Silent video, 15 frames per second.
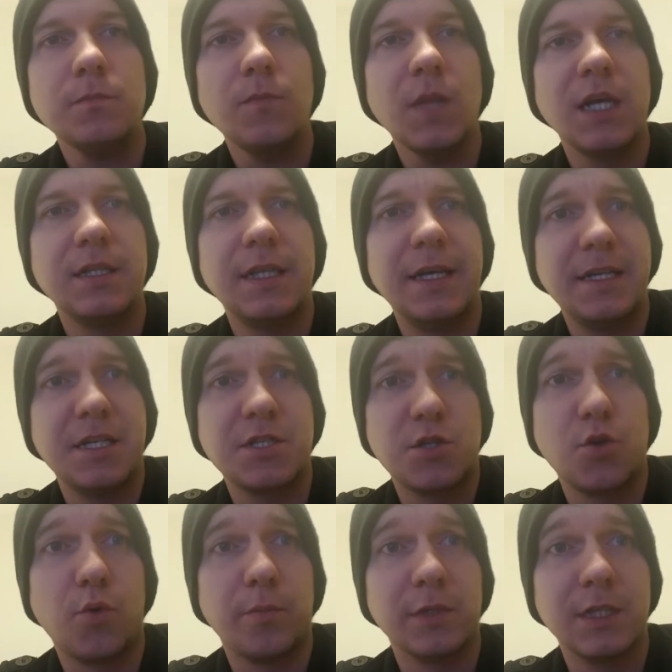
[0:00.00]
than its
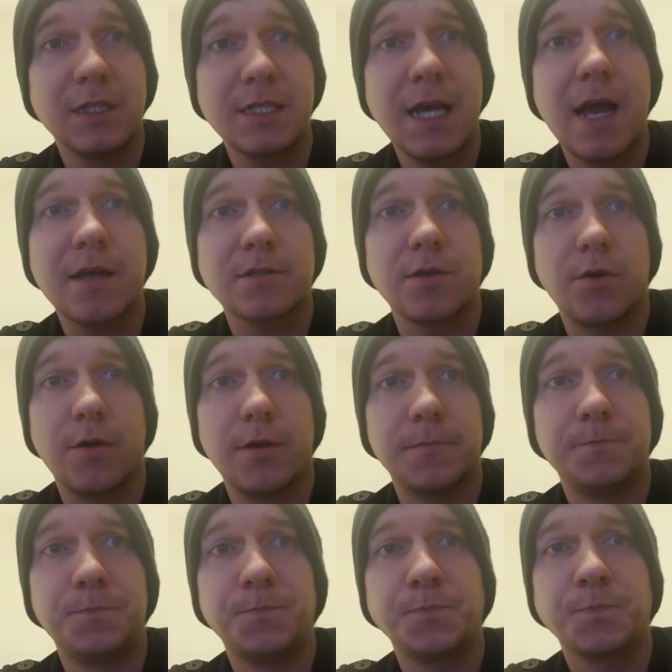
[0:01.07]
normal attacks are.
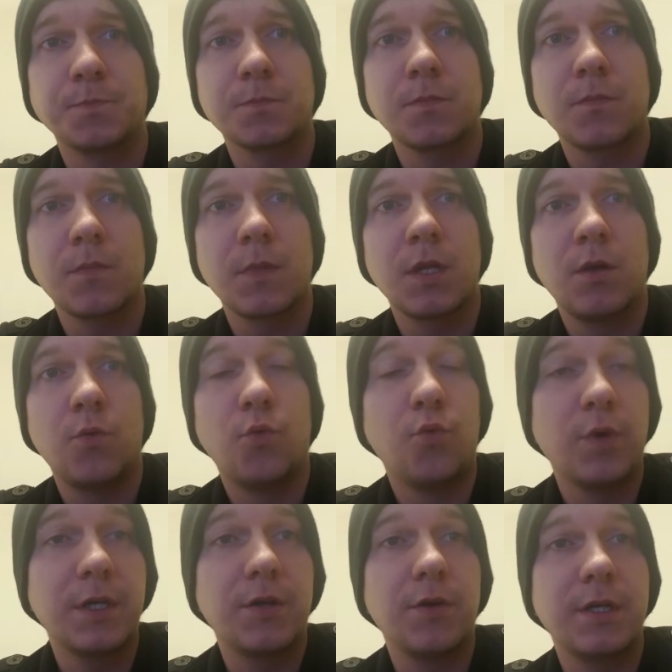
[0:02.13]

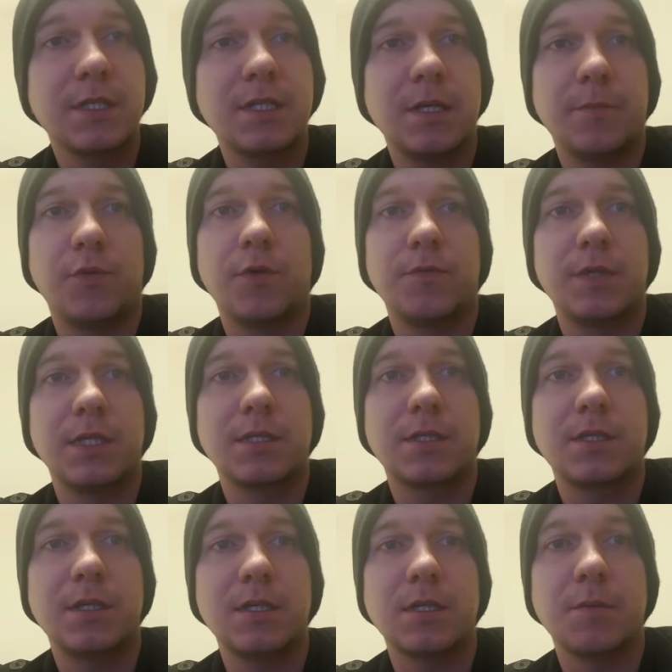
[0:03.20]
One good example of this
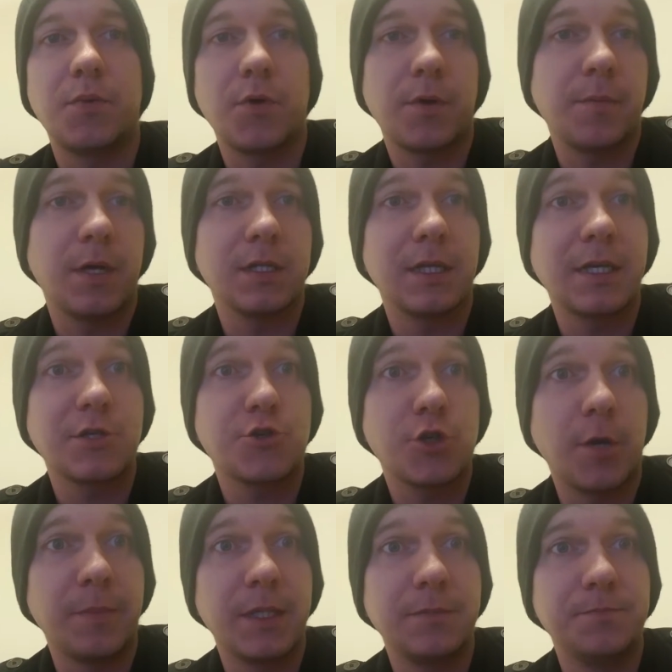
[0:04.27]
is a Pokemon like Shuppet,